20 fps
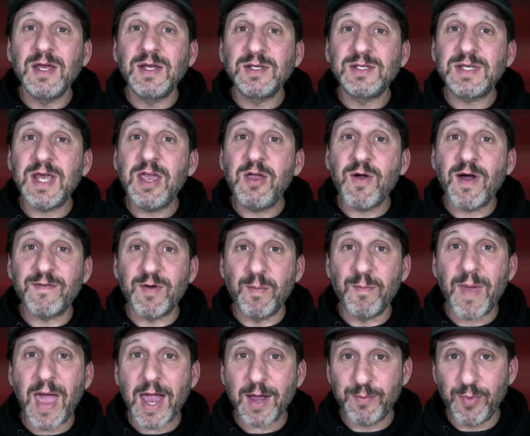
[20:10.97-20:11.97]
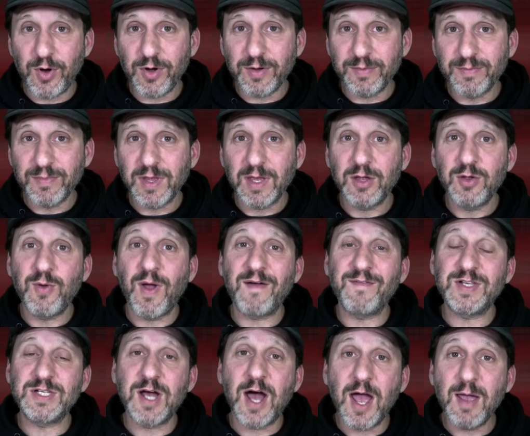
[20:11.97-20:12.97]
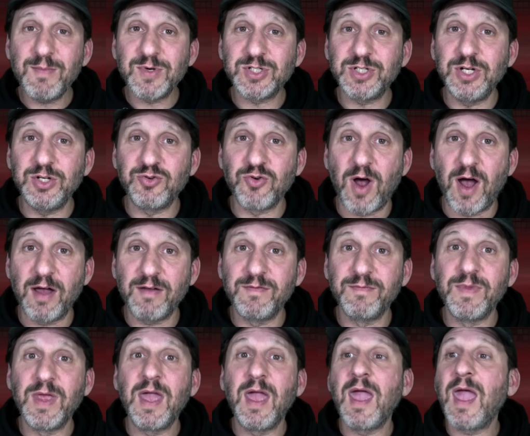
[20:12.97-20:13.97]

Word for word: Say you have a MacBook, you have a Time Machine drive,